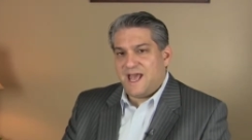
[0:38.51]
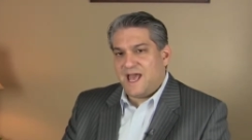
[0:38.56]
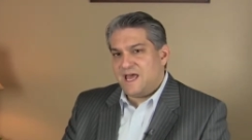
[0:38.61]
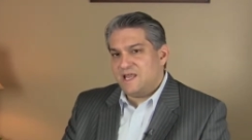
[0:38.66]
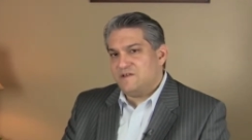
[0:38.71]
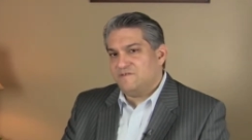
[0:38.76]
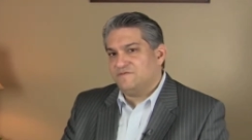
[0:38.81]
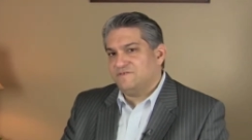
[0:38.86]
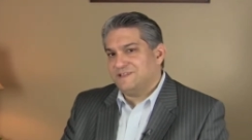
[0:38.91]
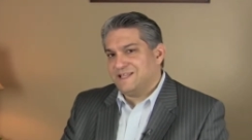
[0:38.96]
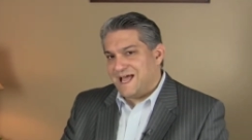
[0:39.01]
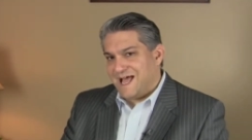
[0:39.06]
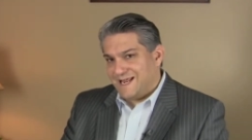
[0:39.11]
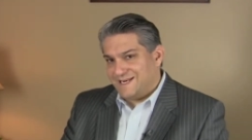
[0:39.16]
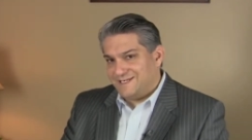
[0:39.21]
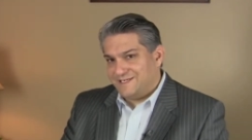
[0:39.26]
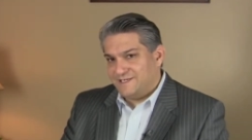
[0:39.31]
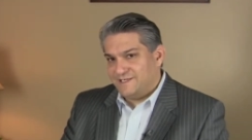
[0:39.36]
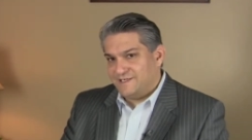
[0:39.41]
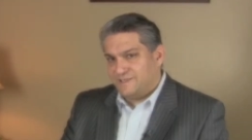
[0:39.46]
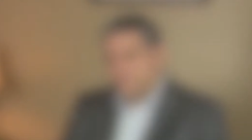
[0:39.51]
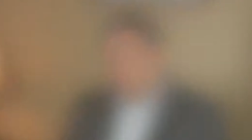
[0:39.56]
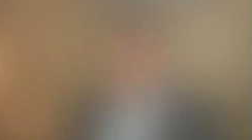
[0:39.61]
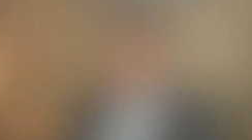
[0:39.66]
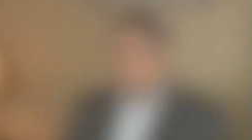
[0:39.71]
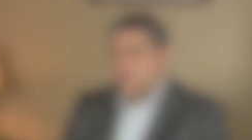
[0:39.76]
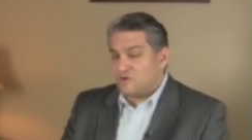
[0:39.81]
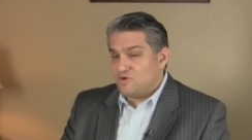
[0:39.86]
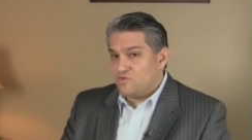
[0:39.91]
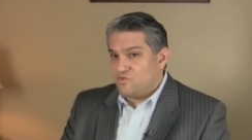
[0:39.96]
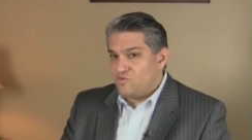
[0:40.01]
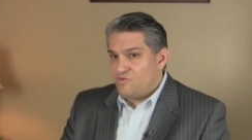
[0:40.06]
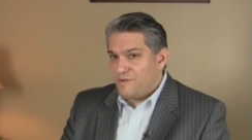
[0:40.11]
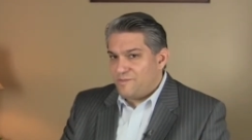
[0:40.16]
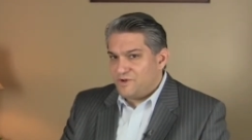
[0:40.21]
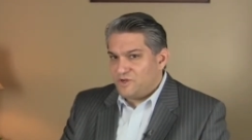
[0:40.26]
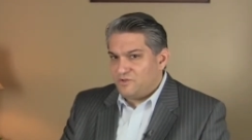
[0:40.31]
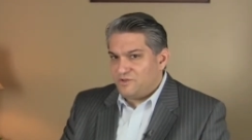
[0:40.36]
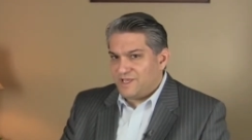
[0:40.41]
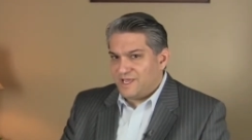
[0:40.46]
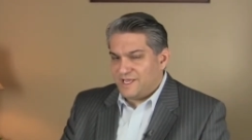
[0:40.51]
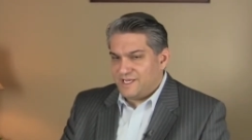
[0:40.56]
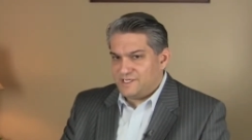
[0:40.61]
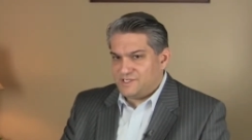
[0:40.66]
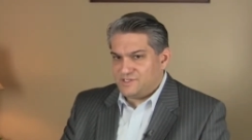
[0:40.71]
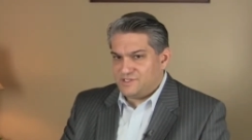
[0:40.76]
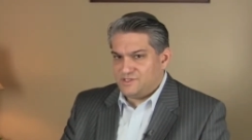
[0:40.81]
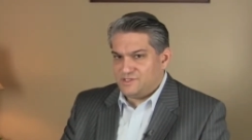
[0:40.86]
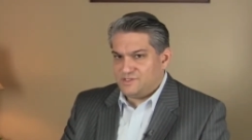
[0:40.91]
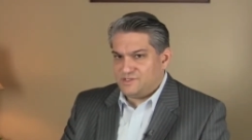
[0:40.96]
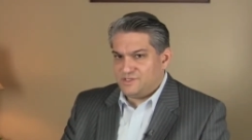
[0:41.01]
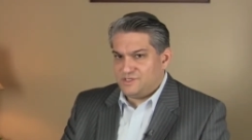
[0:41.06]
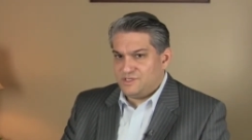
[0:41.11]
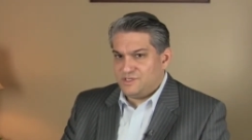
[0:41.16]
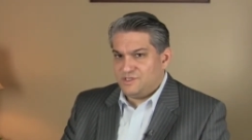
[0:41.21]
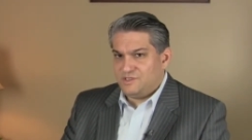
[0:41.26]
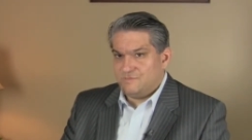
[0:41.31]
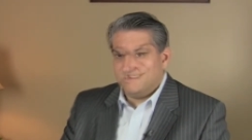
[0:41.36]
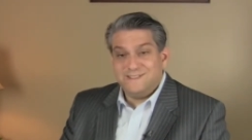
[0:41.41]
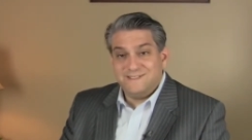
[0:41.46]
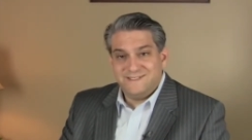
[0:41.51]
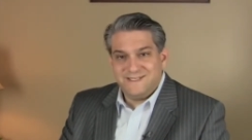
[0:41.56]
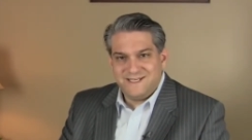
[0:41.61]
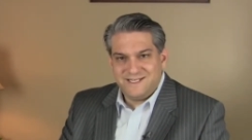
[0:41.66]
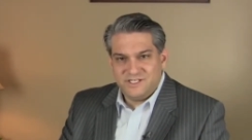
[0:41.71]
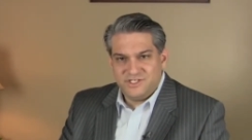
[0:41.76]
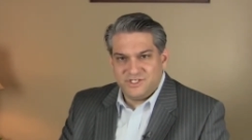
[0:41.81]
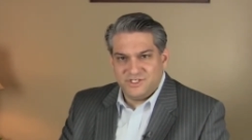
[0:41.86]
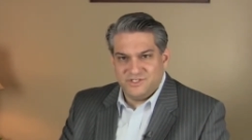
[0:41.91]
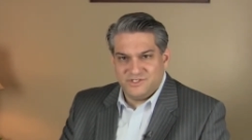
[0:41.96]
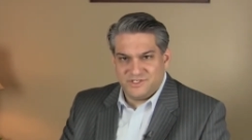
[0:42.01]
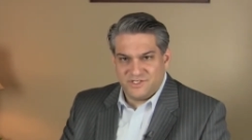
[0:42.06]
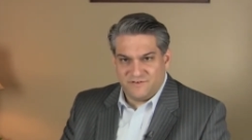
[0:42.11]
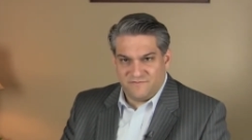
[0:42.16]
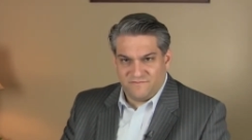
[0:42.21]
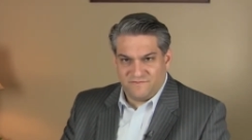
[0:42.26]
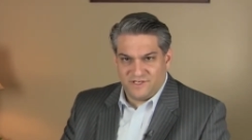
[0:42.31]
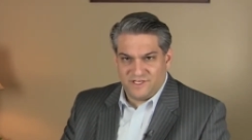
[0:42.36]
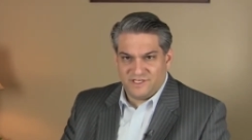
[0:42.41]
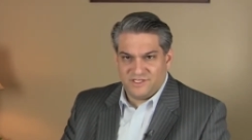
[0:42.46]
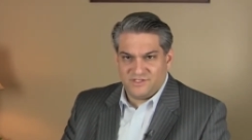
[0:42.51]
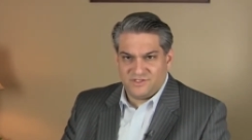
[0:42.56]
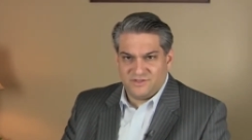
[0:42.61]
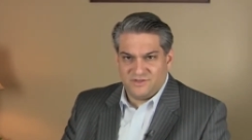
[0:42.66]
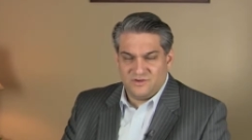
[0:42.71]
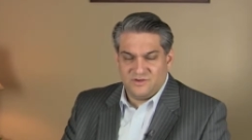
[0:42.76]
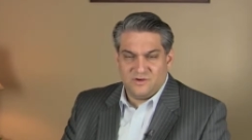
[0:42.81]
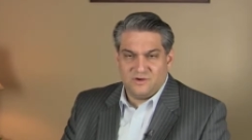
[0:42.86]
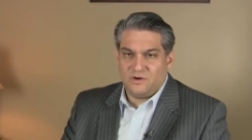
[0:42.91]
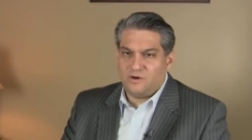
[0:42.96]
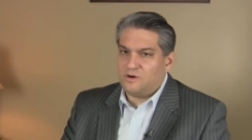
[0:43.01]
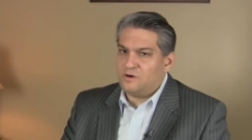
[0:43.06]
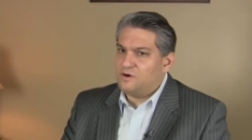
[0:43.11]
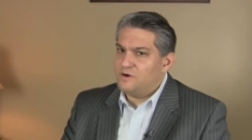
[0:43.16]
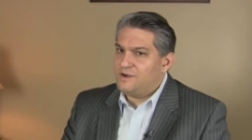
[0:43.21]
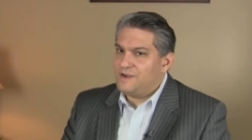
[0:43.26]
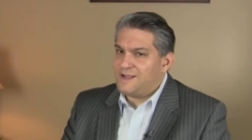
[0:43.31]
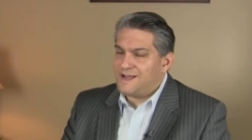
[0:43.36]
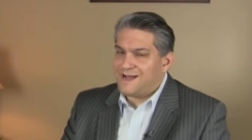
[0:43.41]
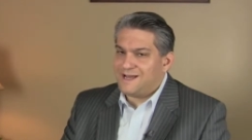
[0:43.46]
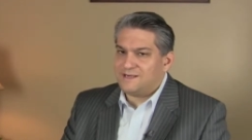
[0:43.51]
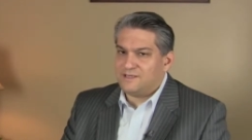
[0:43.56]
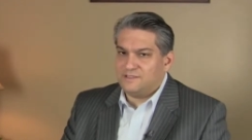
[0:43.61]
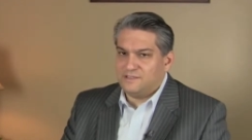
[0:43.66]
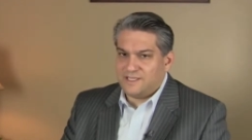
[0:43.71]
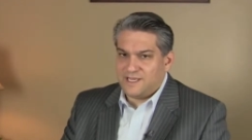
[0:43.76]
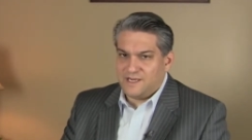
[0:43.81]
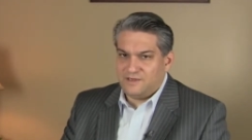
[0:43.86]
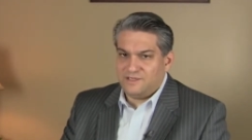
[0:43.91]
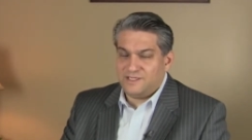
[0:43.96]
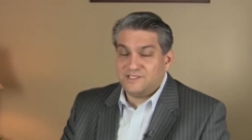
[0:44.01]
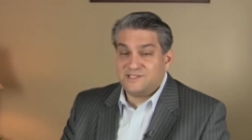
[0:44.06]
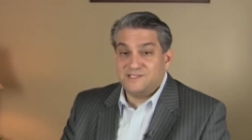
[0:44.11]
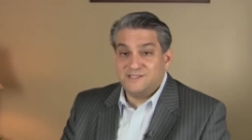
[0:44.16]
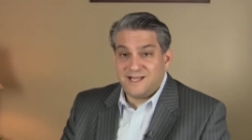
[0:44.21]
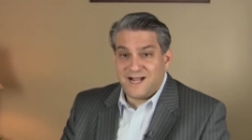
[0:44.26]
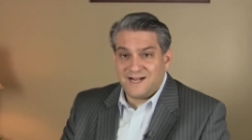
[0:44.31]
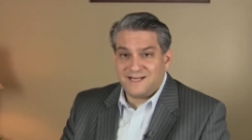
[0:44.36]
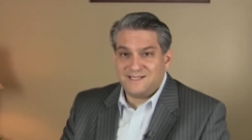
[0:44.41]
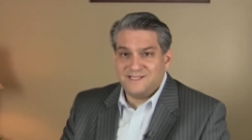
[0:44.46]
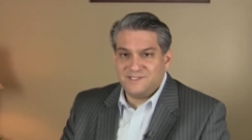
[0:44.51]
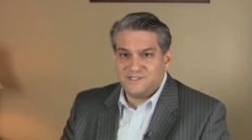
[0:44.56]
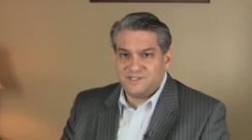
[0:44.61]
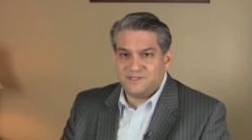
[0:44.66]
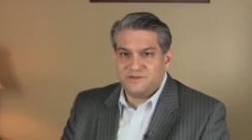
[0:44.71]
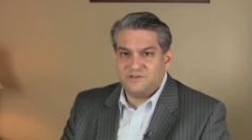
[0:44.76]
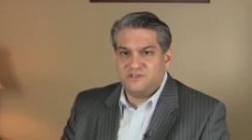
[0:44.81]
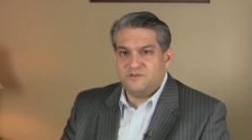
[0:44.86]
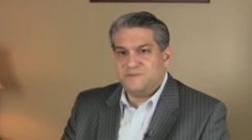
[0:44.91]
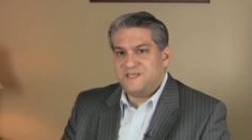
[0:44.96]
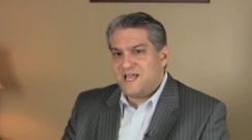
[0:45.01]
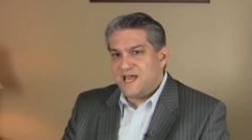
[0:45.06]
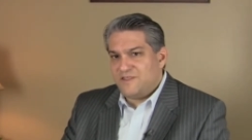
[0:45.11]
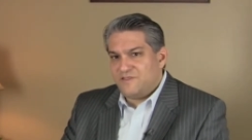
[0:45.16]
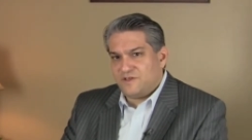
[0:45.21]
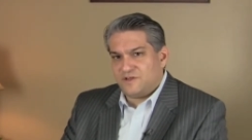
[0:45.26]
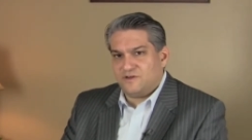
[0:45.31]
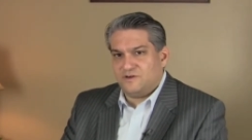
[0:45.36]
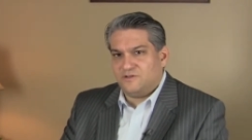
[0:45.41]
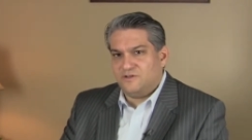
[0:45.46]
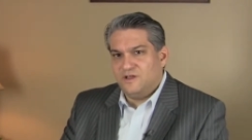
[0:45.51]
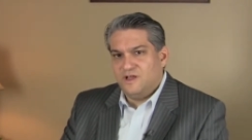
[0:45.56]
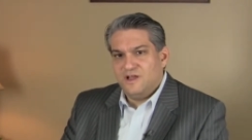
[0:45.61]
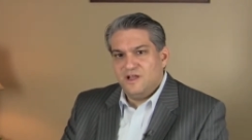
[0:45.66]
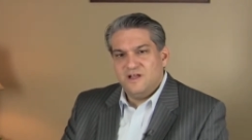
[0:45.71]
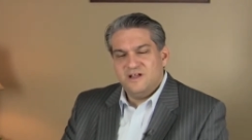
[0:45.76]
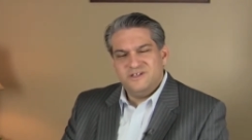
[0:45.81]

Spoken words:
and flat. In criminal cases, contingency fees are not allowed. It's not considered to be ethical.